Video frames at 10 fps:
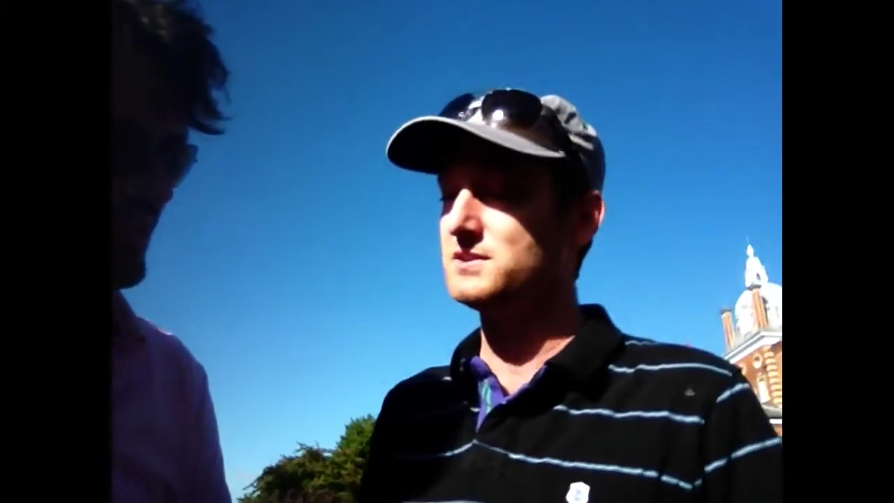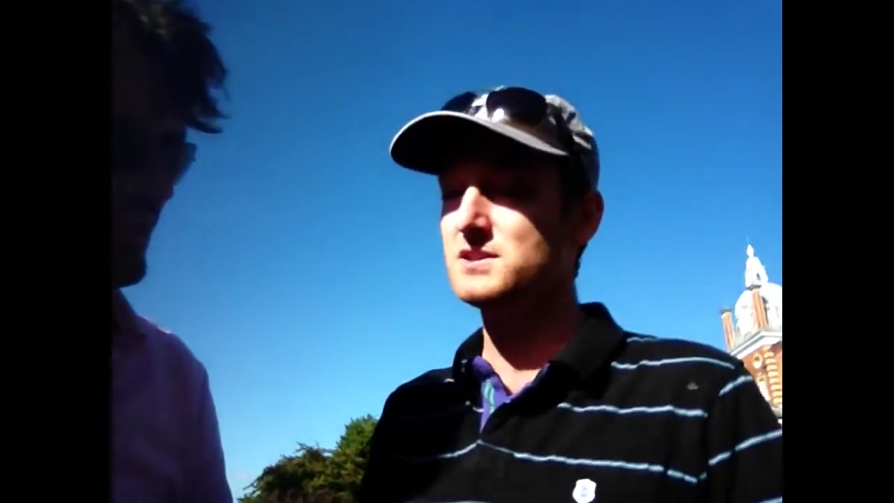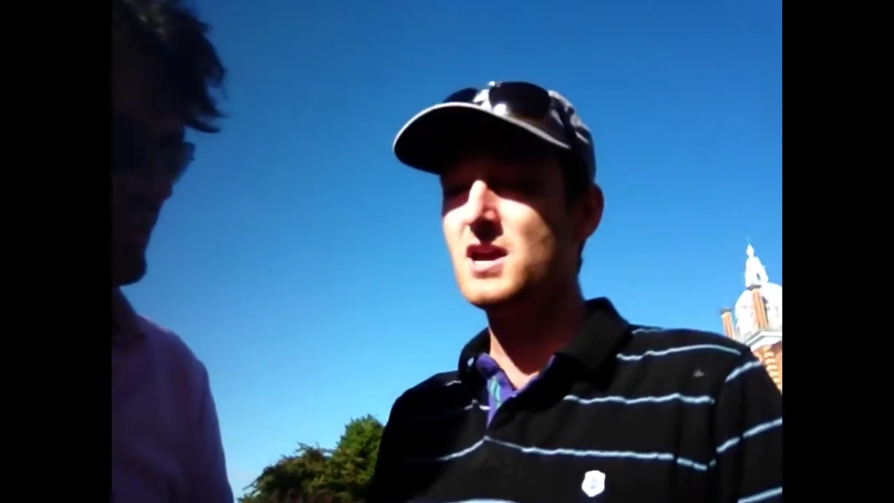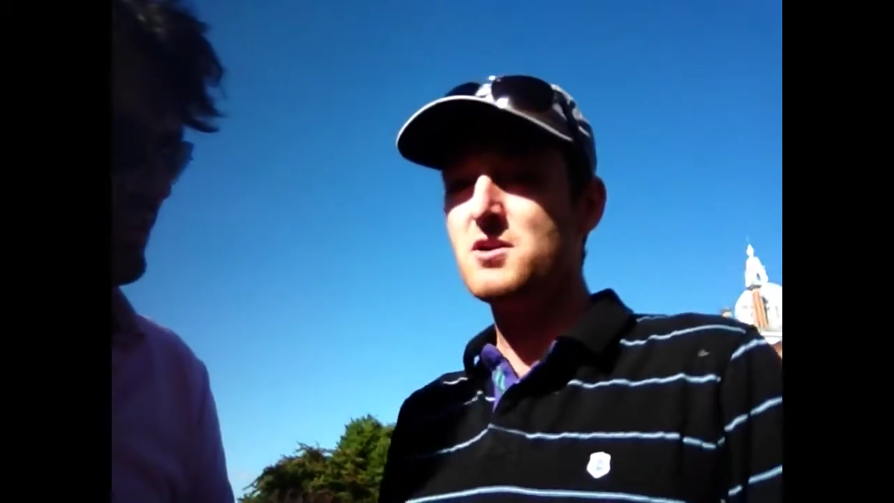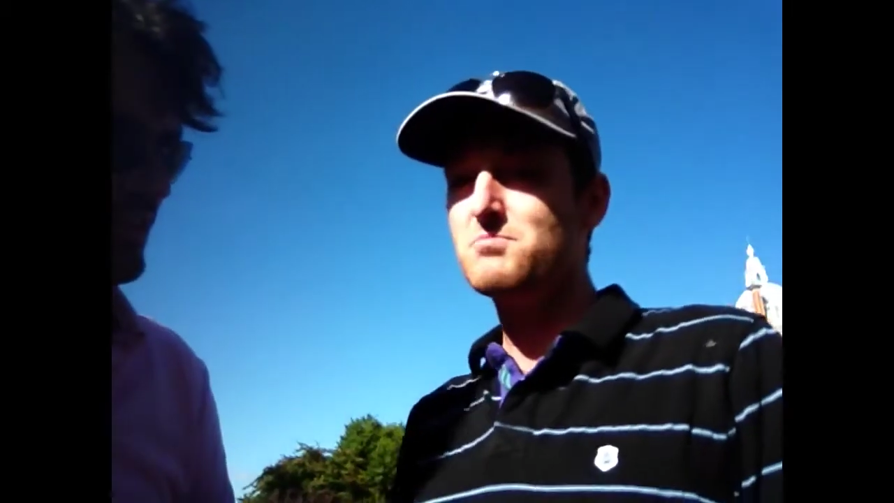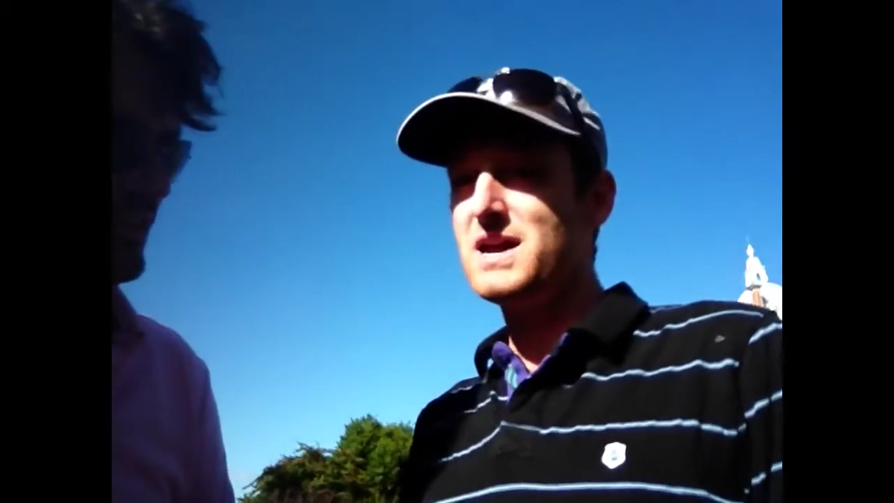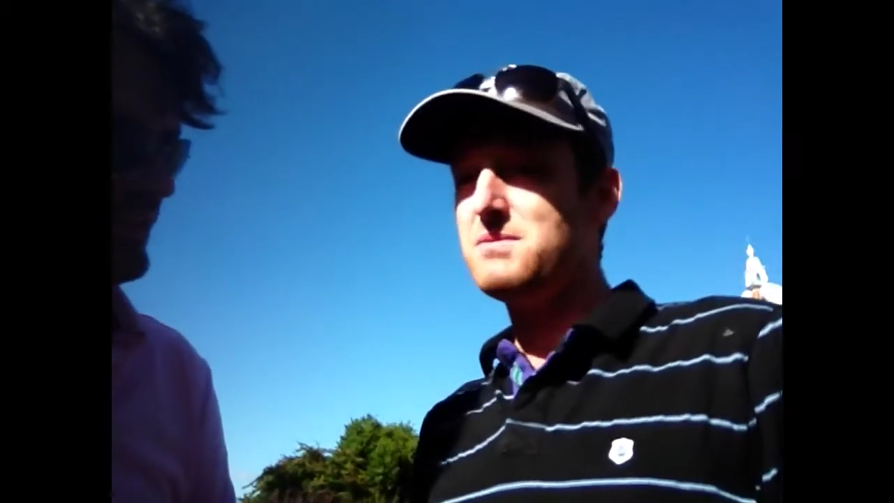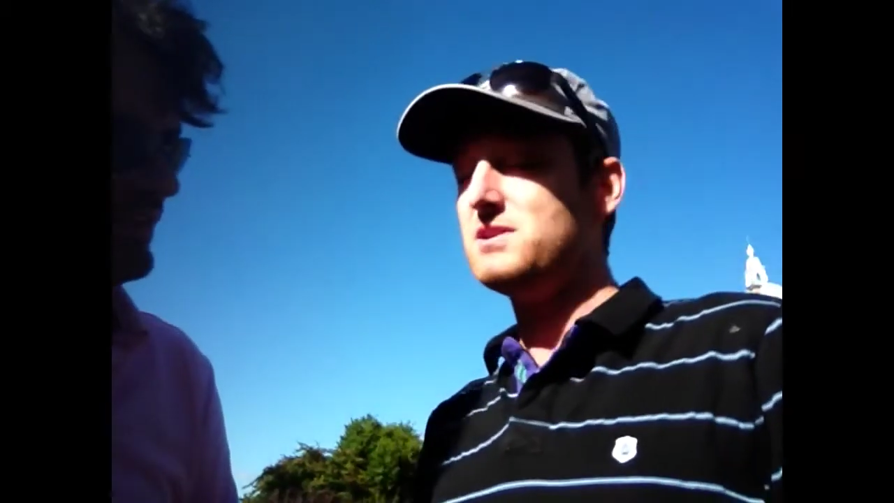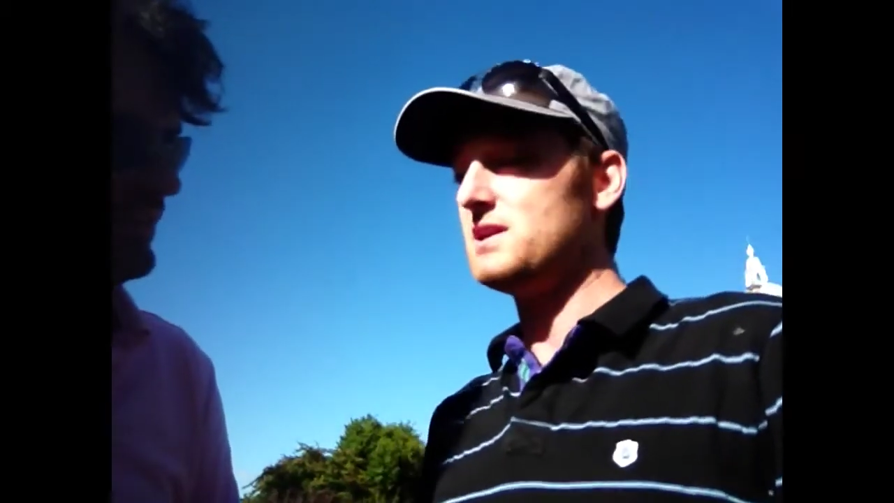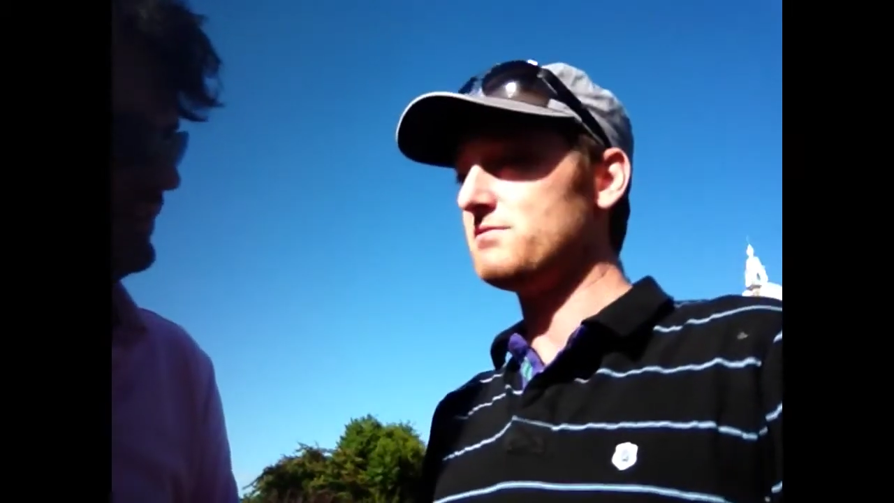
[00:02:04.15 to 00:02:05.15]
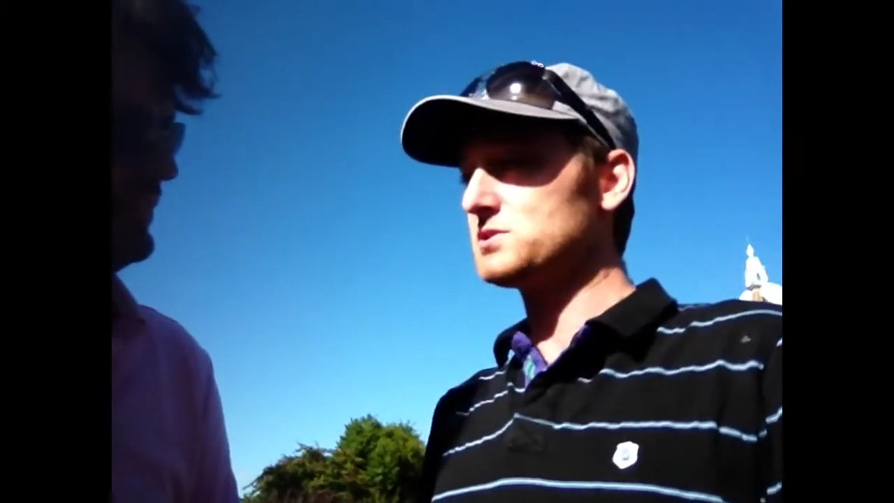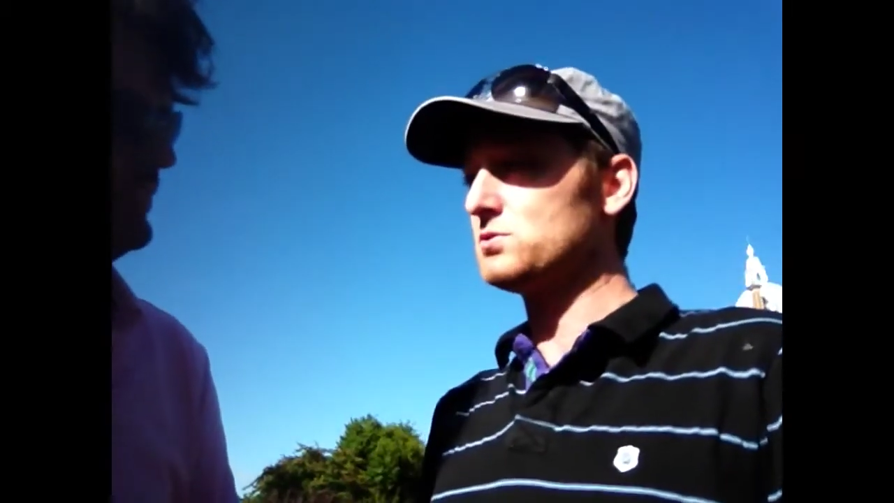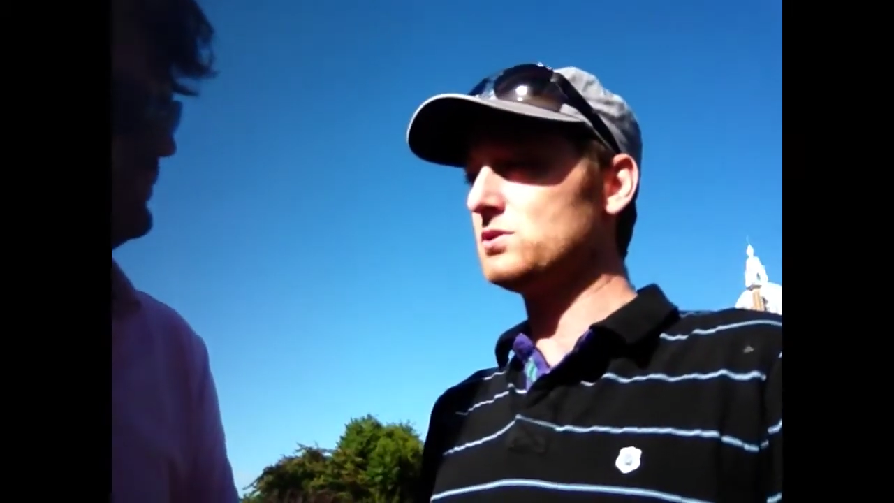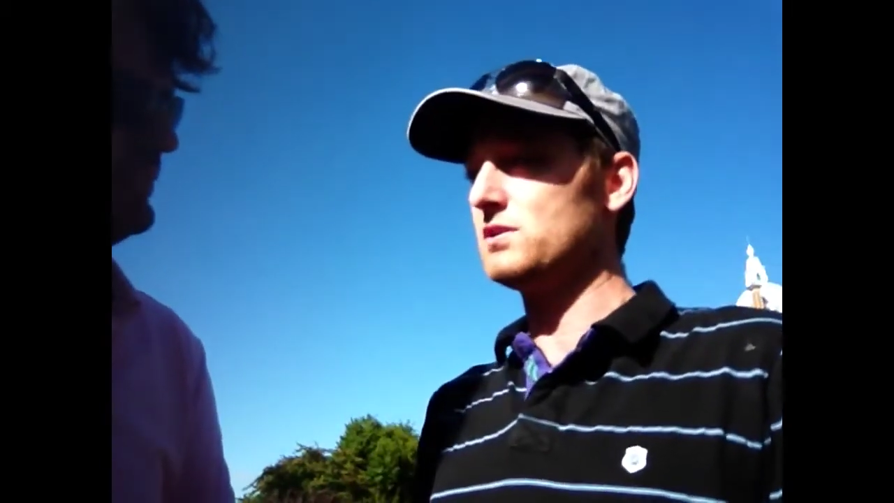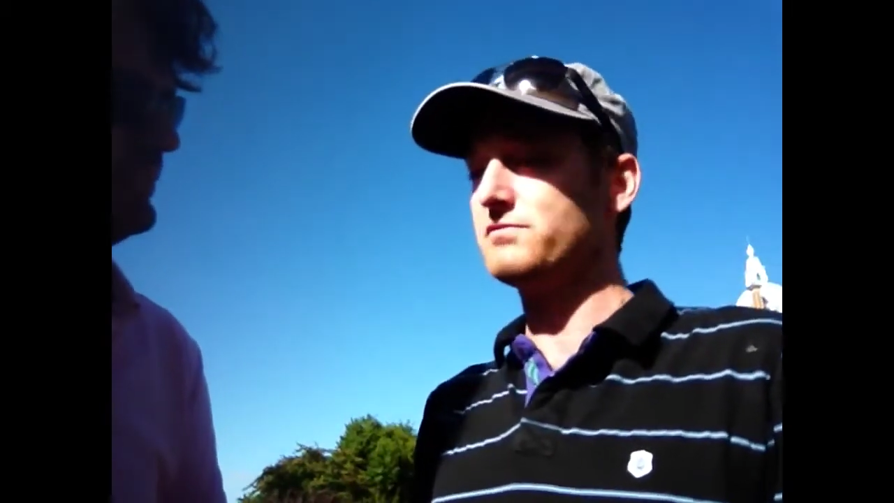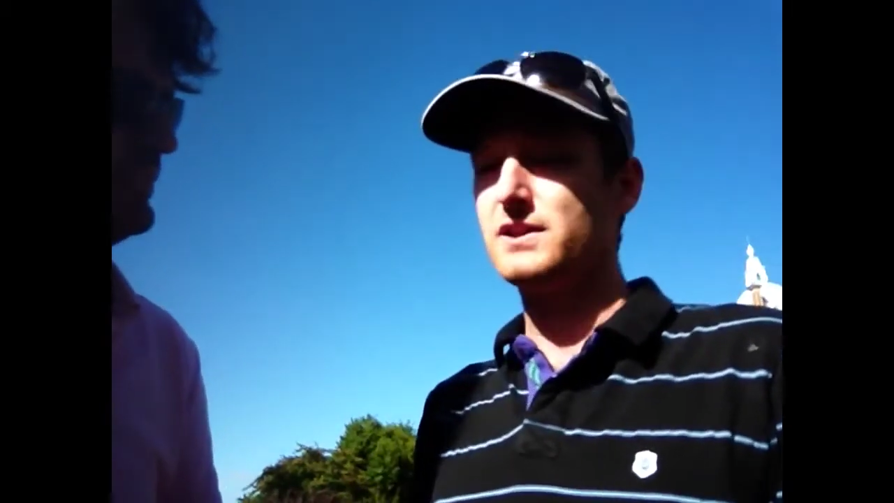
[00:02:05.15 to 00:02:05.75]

and maybe that scoreline